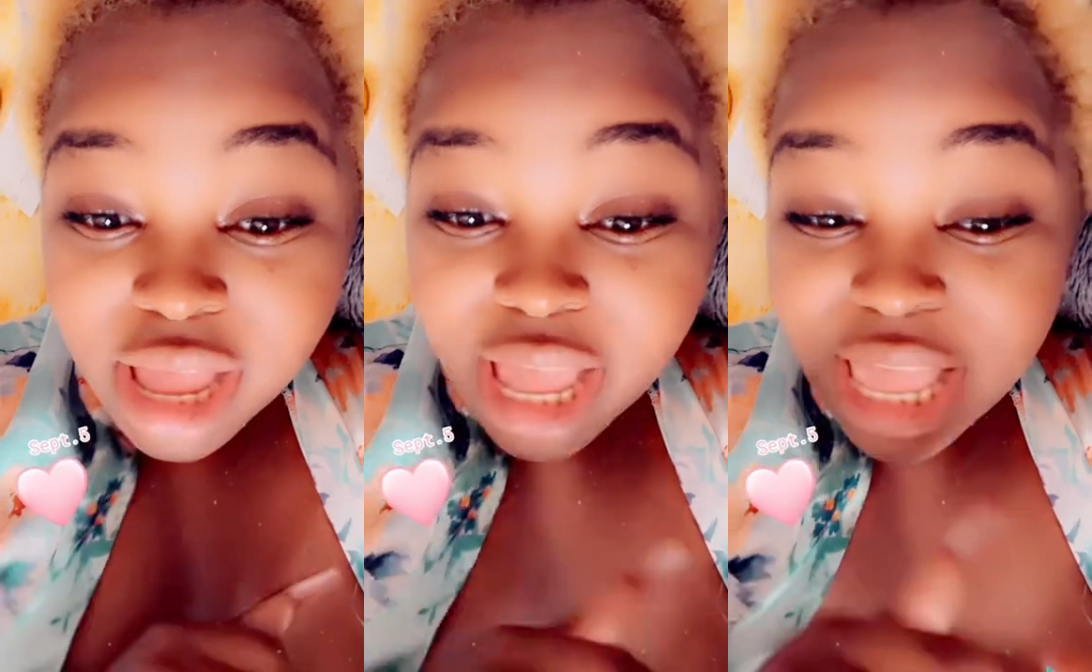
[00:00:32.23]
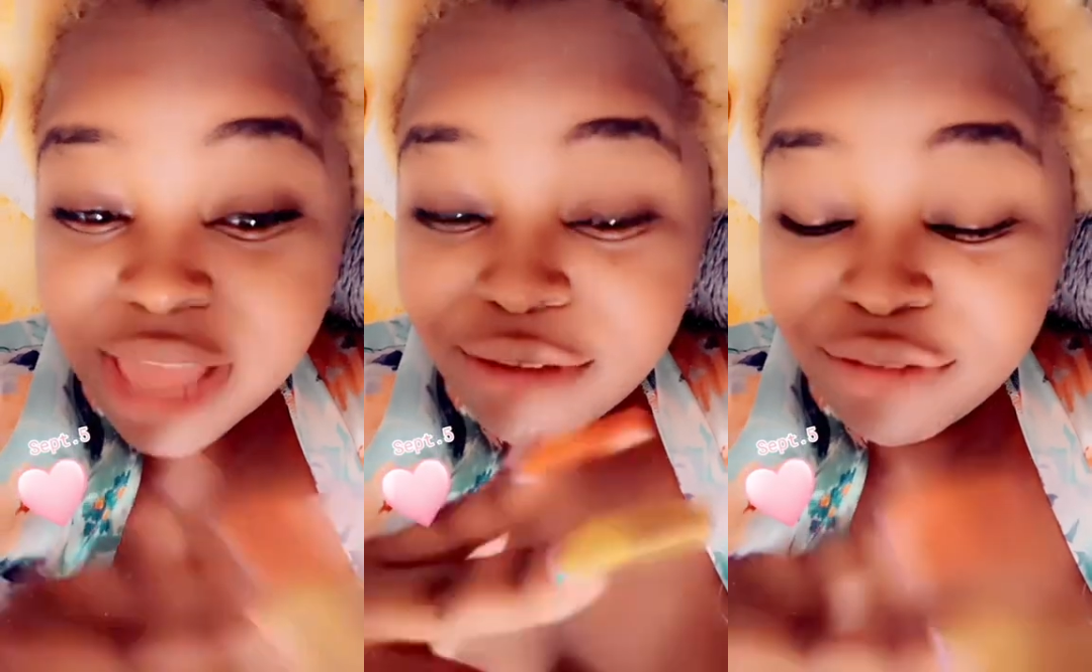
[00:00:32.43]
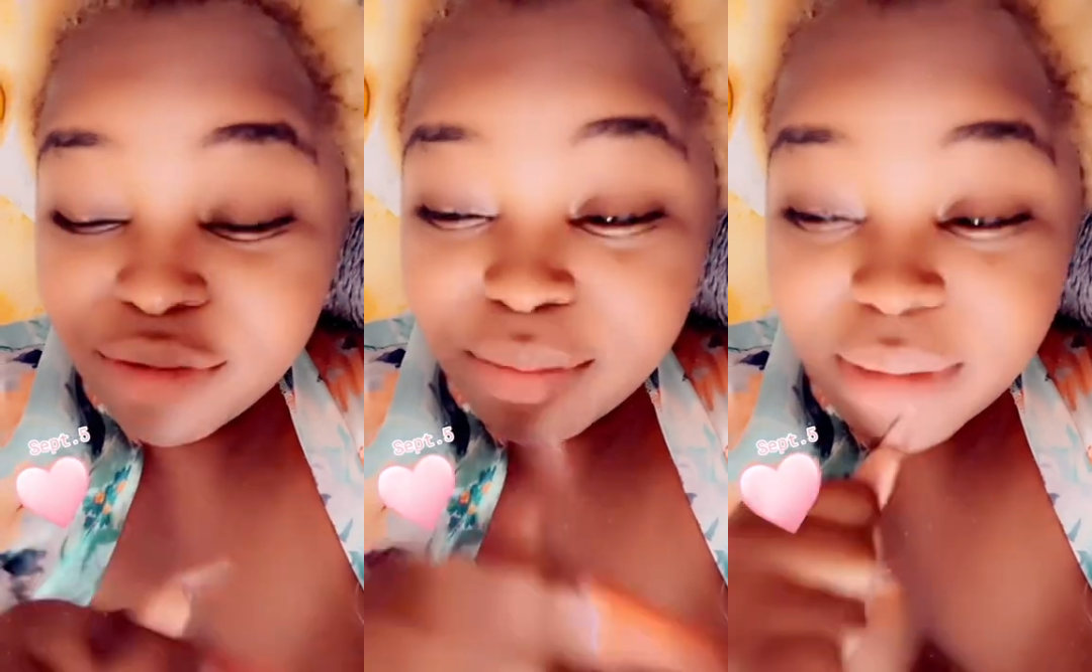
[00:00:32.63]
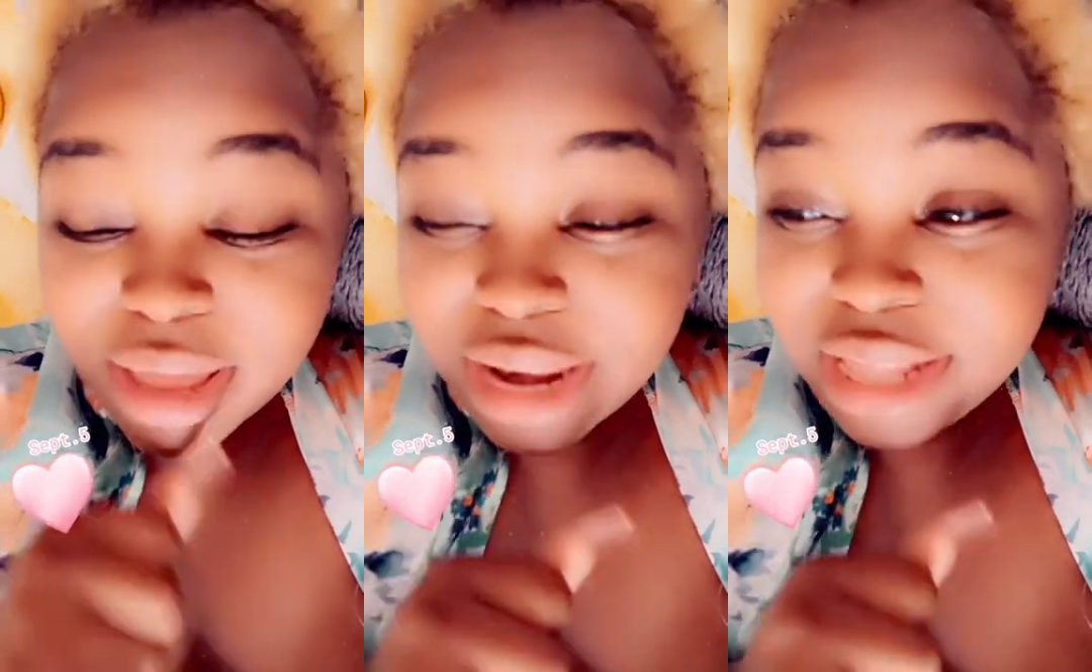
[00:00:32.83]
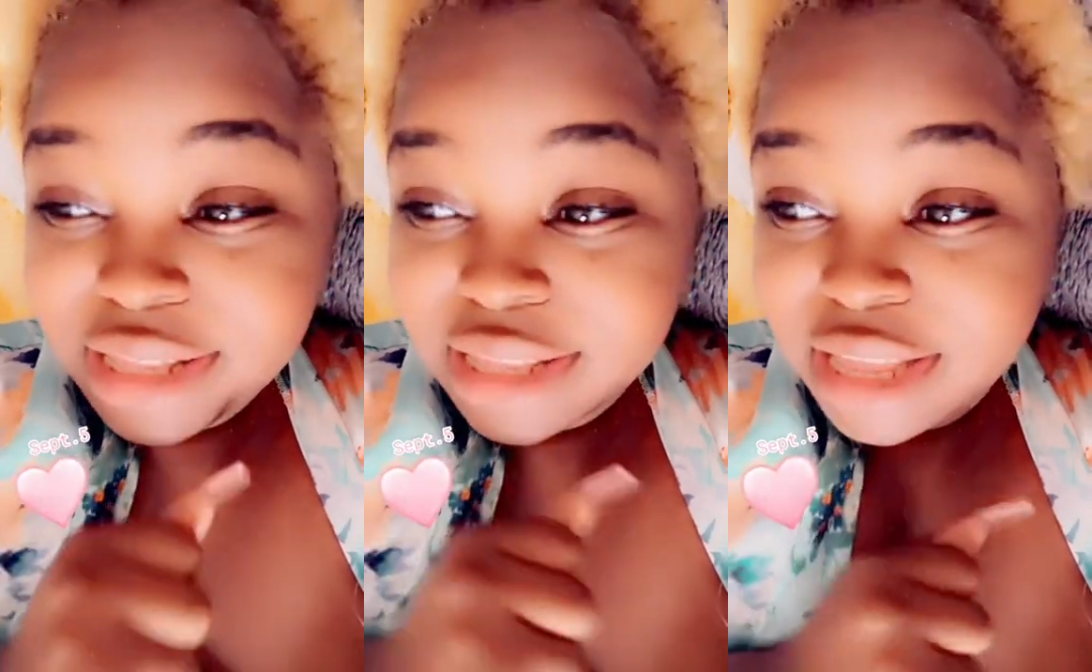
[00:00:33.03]
If a man
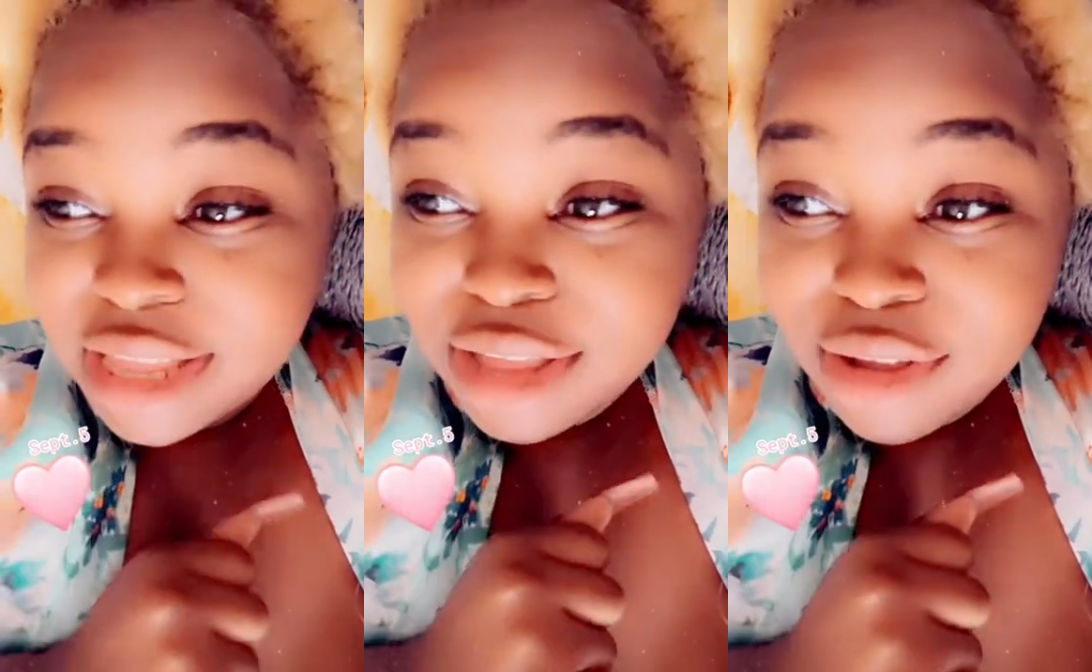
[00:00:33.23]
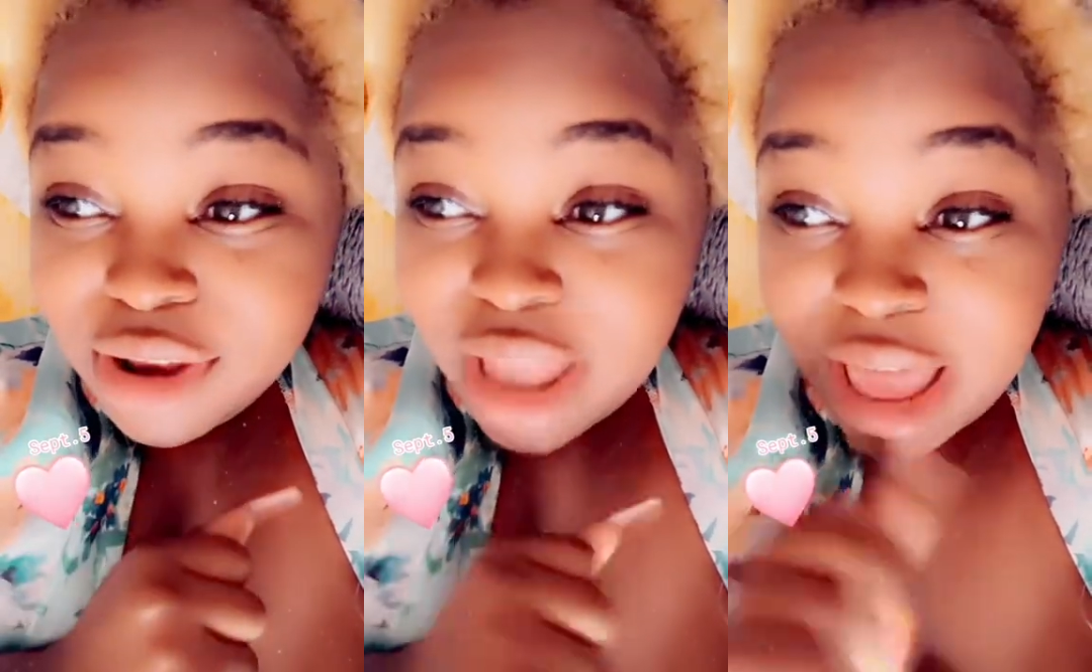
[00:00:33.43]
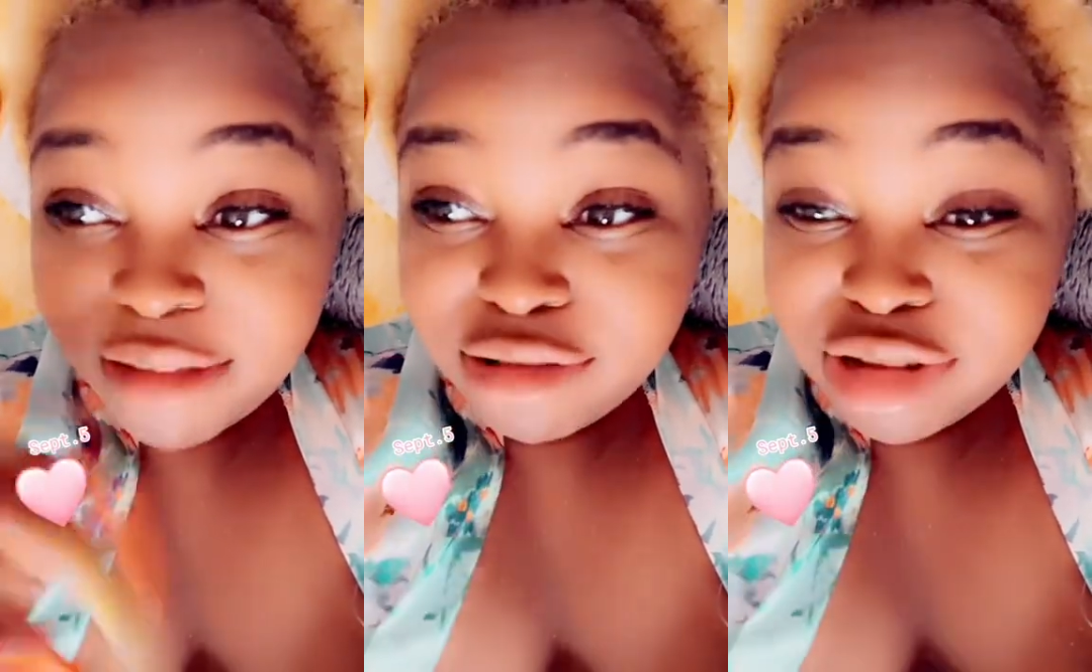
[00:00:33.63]
is in your life